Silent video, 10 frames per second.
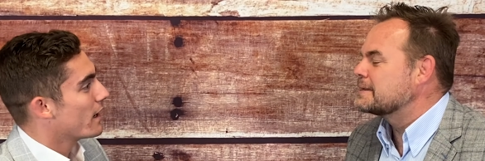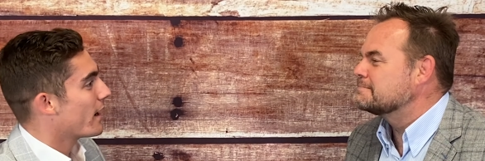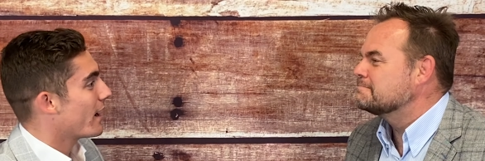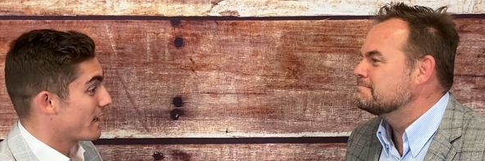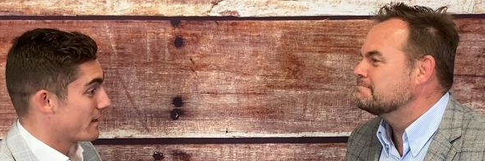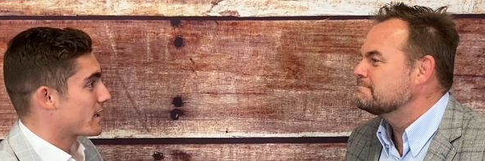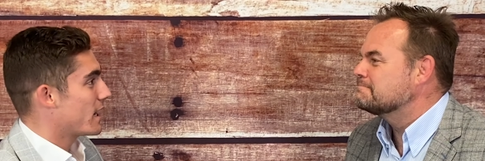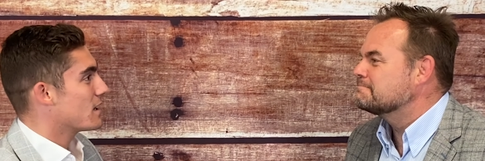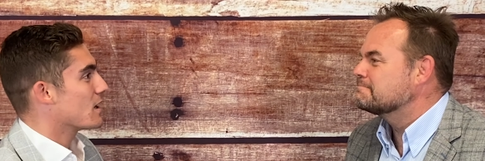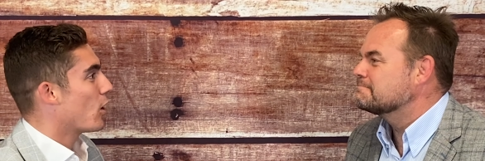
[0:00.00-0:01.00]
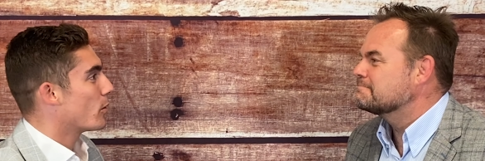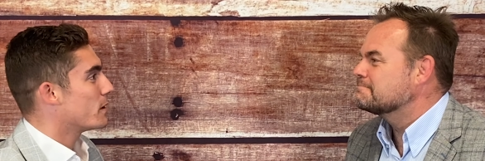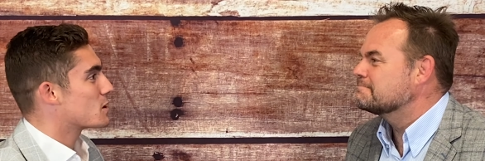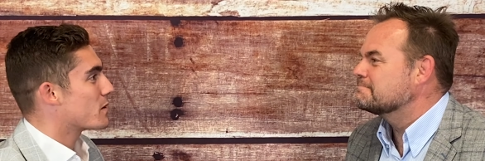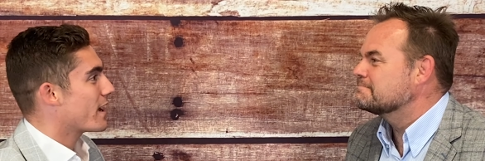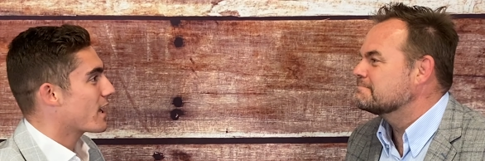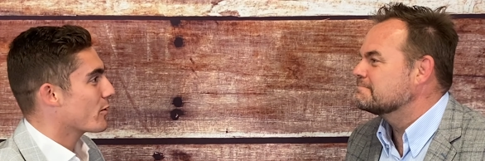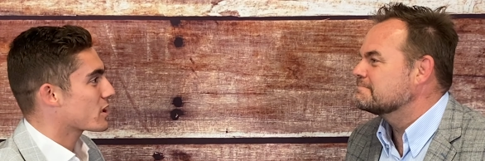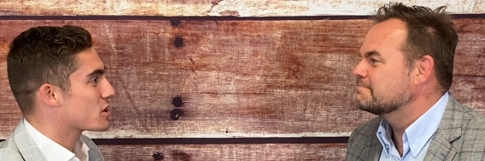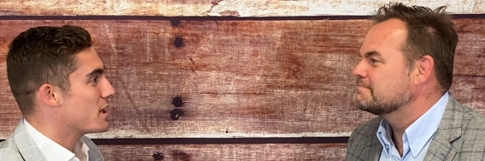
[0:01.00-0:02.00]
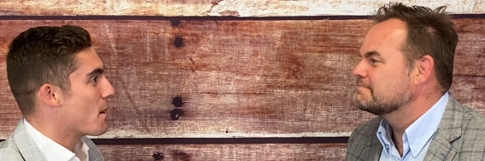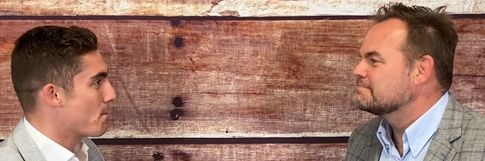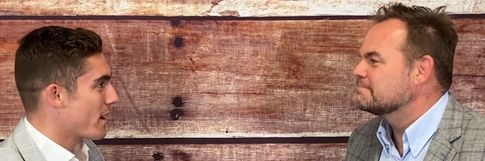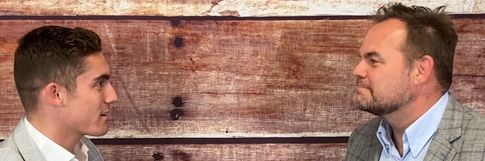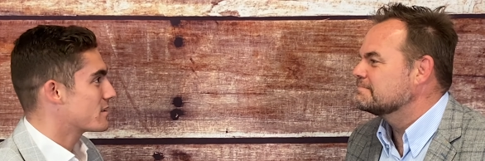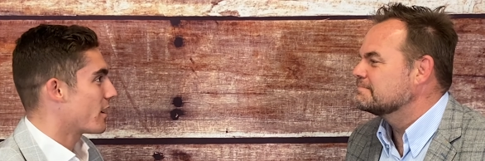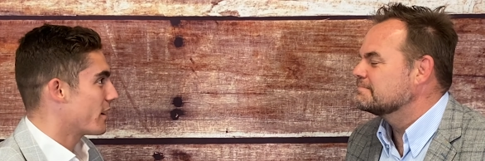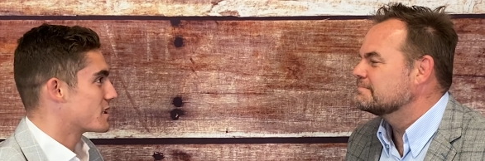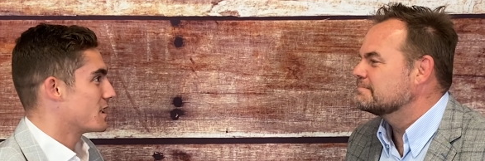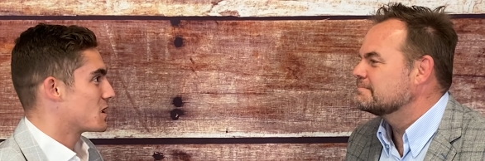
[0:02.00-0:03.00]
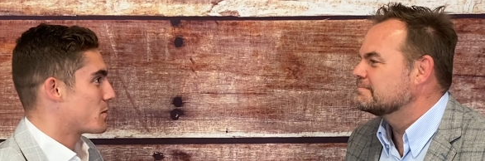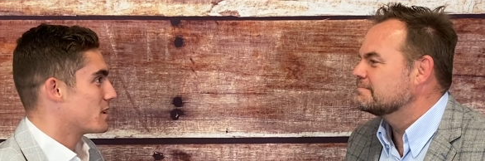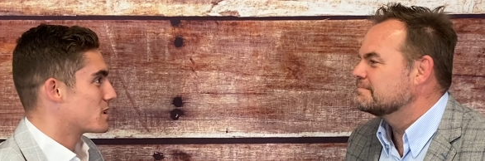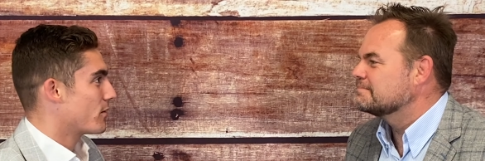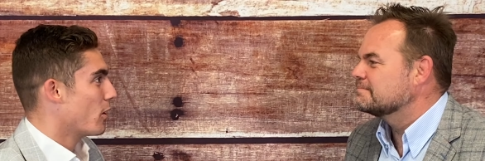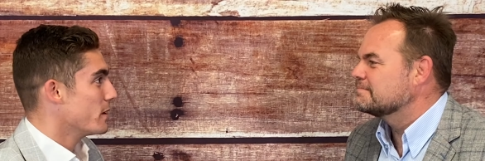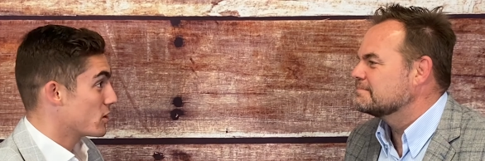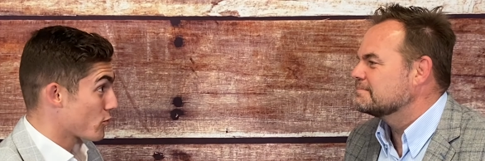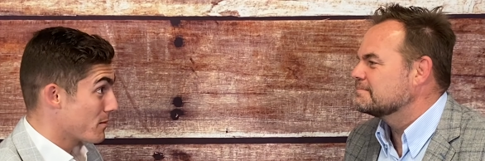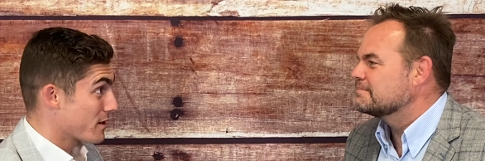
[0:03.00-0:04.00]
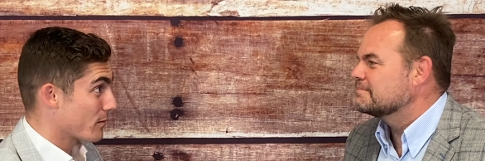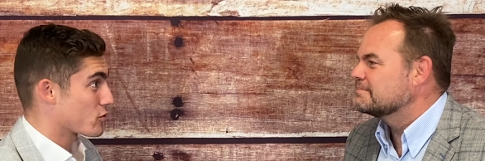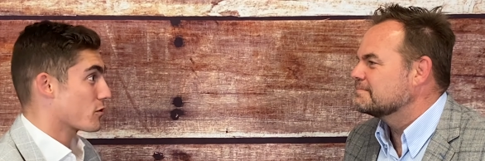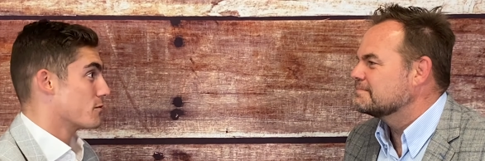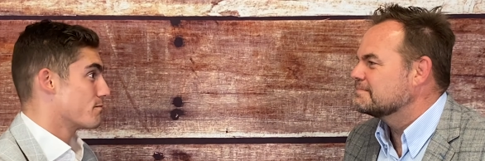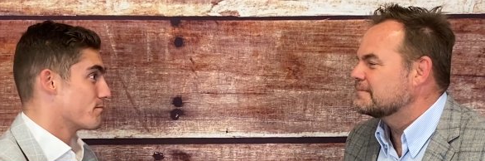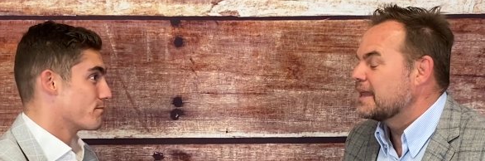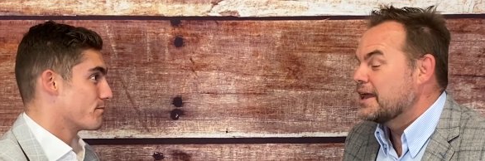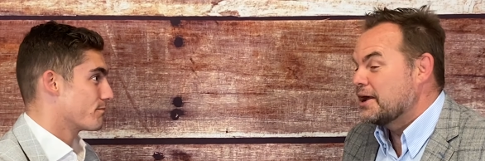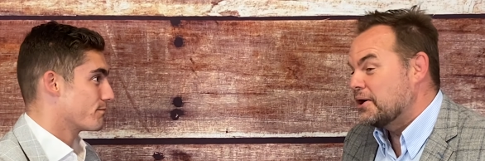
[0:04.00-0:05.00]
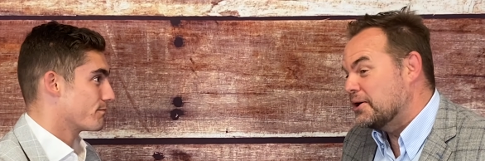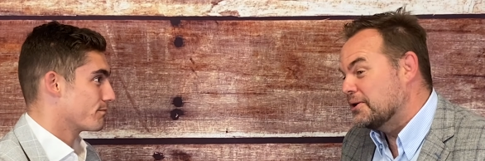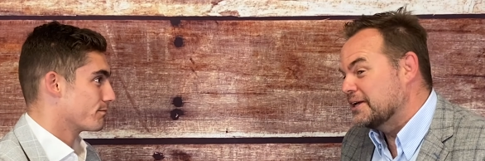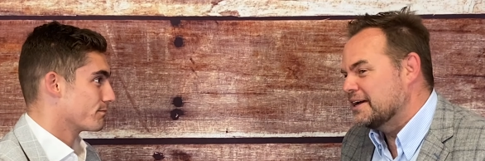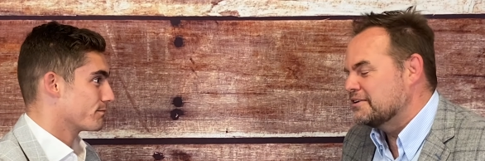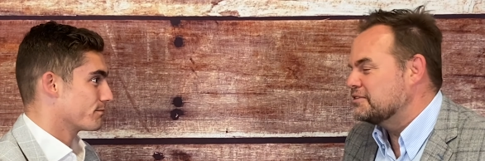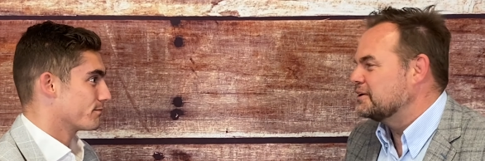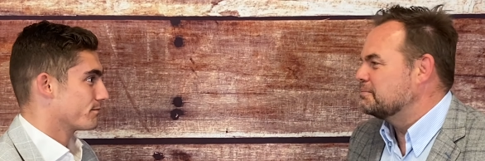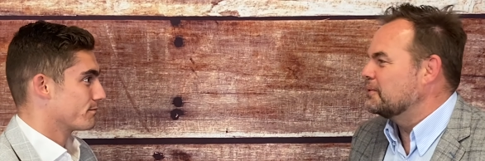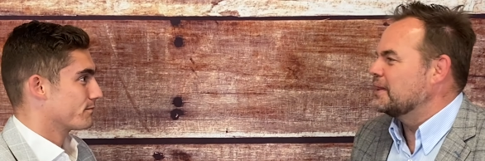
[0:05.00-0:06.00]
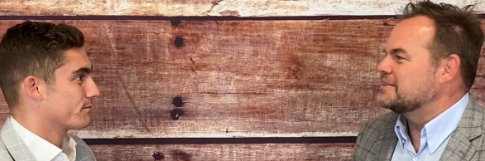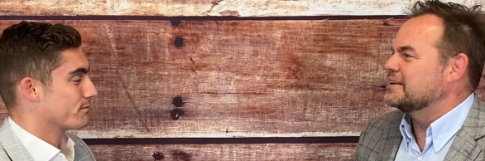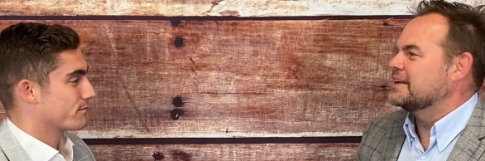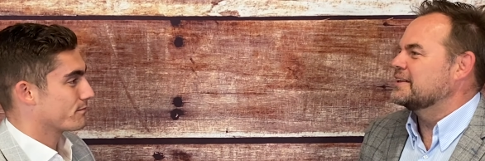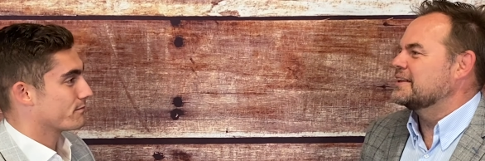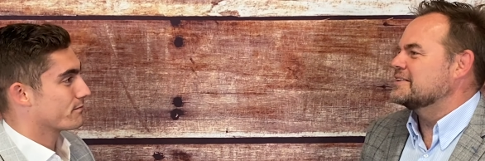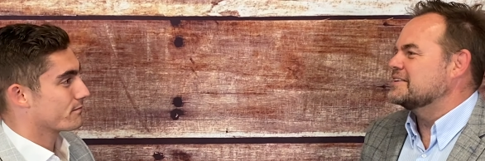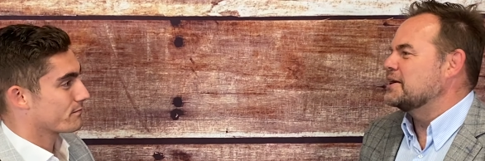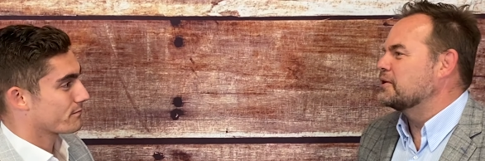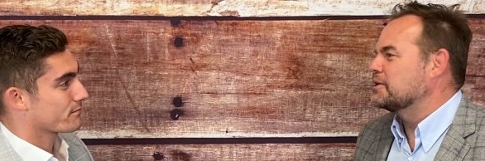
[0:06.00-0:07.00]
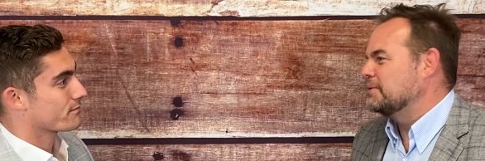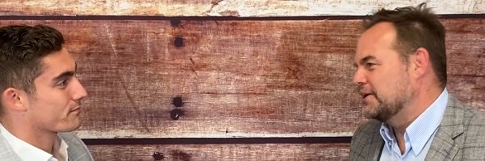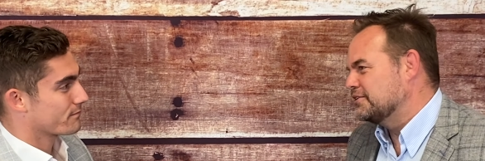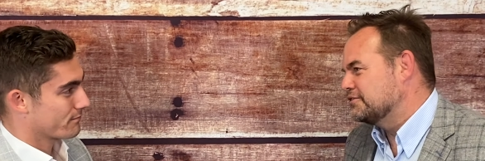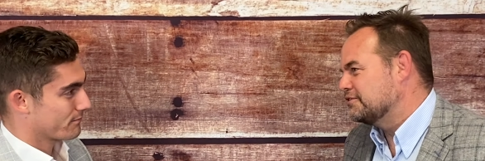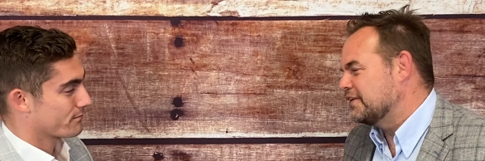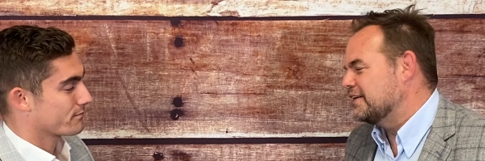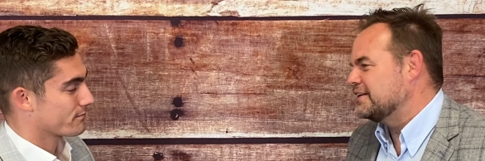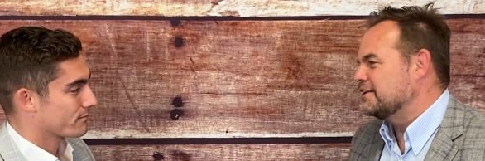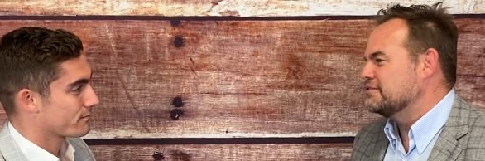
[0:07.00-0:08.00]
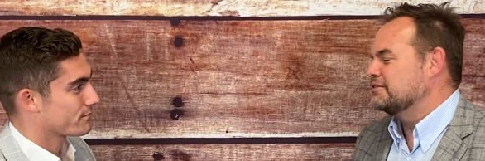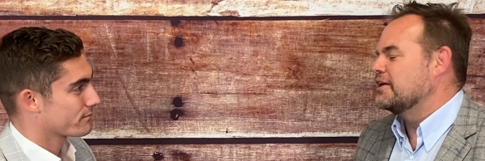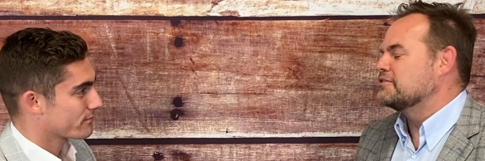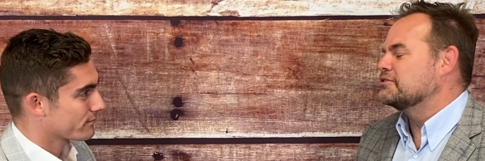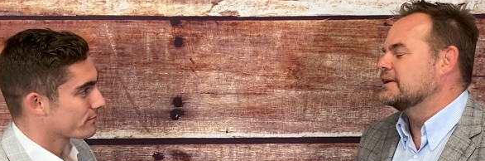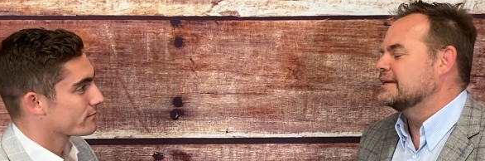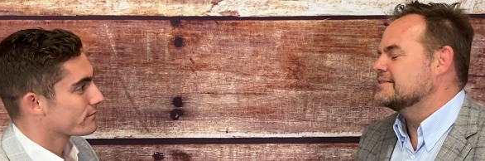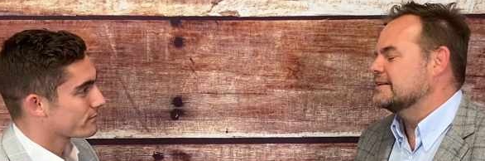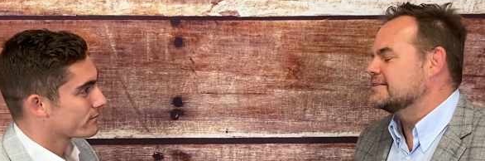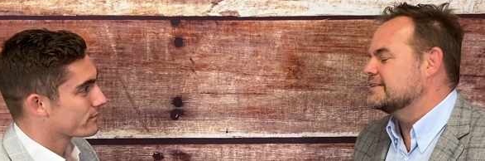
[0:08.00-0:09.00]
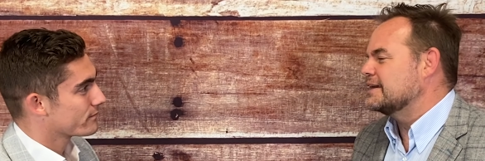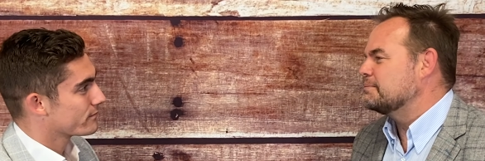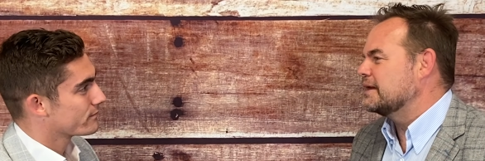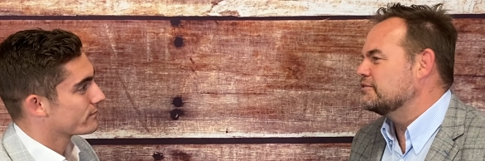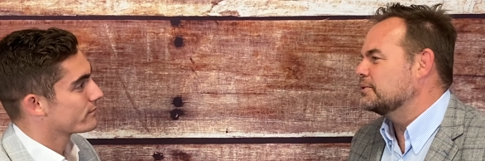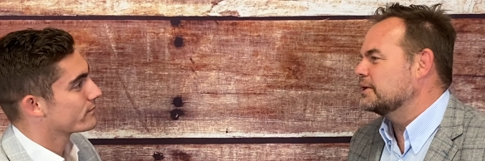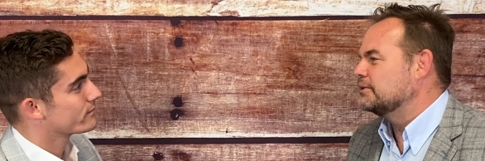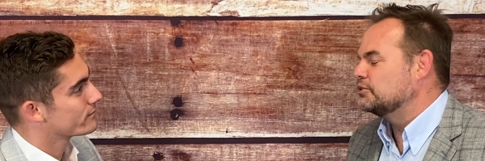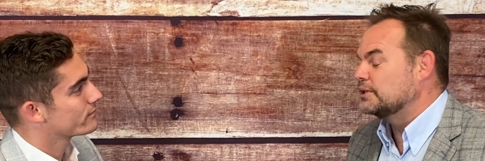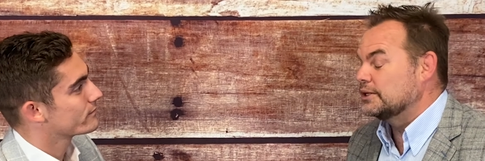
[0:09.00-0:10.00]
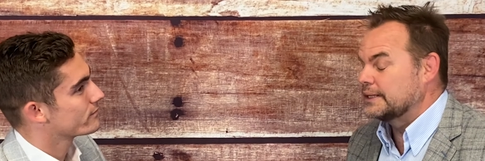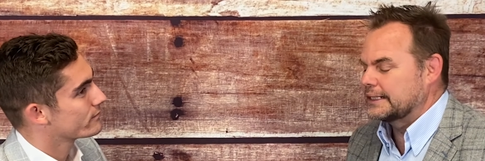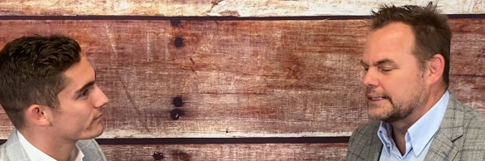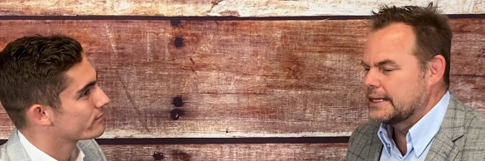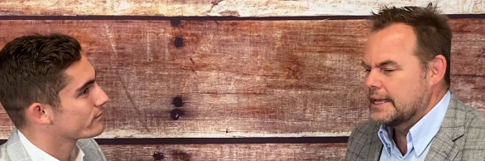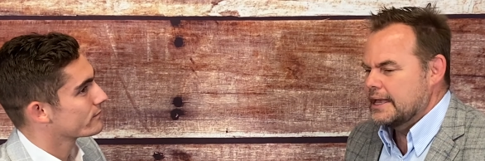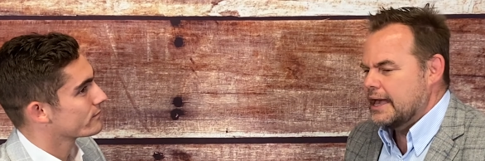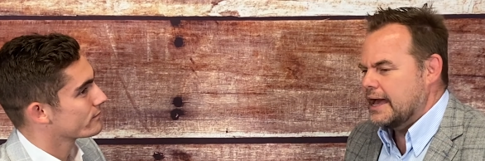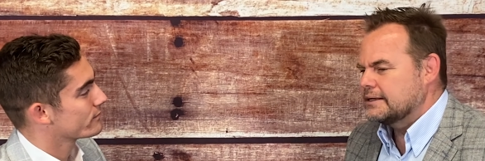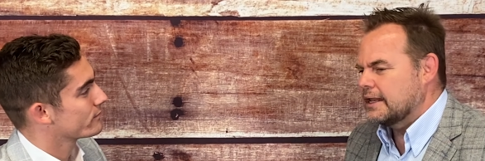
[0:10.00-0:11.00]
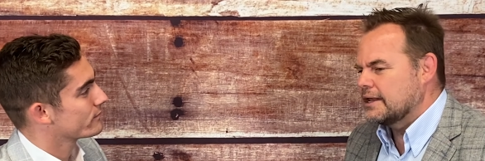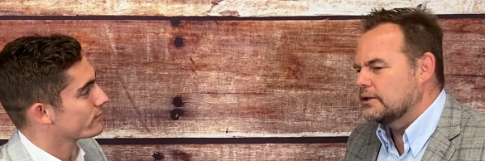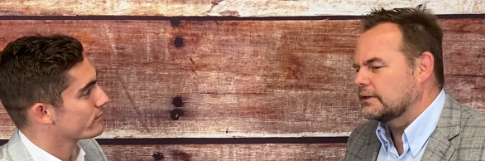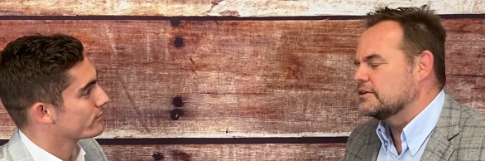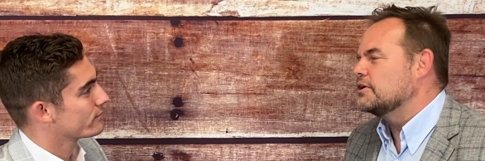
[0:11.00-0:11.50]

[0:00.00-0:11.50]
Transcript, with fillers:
Speaker 1: undertaking hobbies, but how to actually monetize an expensive hobby, a dream come true. Oh yeah, if you
Speaker 2: could pull that together, that's the alchemy of life really, isn't it? To get paid for what you enjoy doing. And look, this